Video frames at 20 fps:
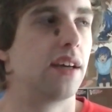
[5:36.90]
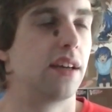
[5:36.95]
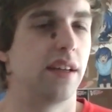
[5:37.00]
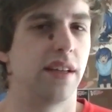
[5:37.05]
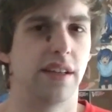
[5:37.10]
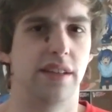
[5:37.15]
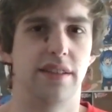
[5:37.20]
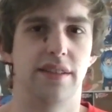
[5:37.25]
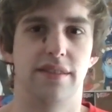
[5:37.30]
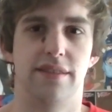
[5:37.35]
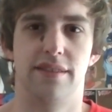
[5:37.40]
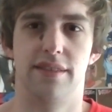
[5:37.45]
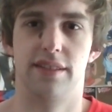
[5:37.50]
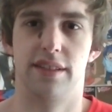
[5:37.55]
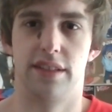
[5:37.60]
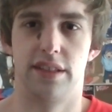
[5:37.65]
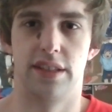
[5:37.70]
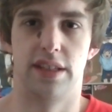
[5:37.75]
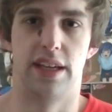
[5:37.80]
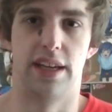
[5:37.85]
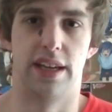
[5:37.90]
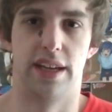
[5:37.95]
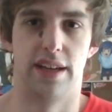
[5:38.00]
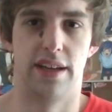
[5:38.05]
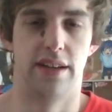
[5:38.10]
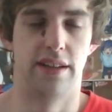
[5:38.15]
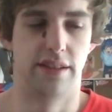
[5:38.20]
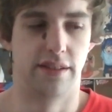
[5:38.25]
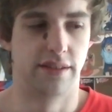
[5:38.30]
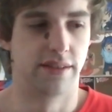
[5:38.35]
And
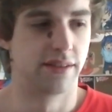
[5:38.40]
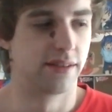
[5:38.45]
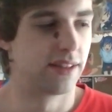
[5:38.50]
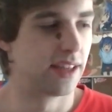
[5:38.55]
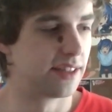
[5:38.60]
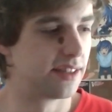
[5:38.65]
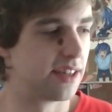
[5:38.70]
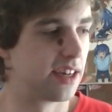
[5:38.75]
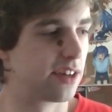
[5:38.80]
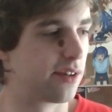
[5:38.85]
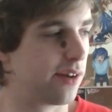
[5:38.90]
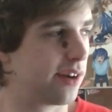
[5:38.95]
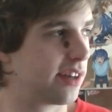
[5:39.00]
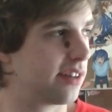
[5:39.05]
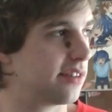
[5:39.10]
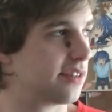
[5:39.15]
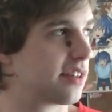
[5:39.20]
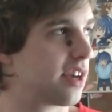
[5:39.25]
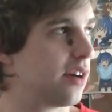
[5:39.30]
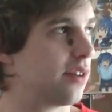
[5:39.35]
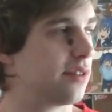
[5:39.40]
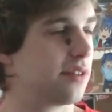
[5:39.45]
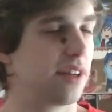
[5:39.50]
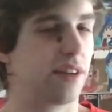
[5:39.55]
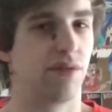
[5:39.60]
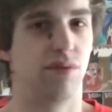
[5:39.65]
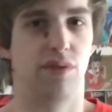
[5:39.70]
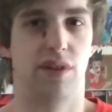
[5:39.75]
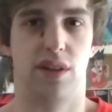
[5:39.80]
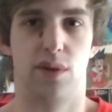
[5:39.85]
yeah, that Dark Regulus guy was
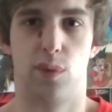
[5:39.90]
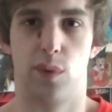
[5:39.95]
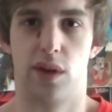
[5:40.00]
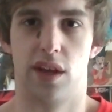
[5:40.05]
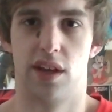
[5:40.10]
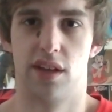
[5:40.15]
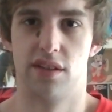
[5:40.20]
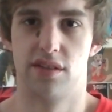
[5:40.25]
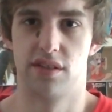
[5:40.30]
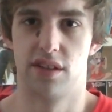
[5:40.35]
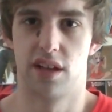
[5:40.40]
like really weird.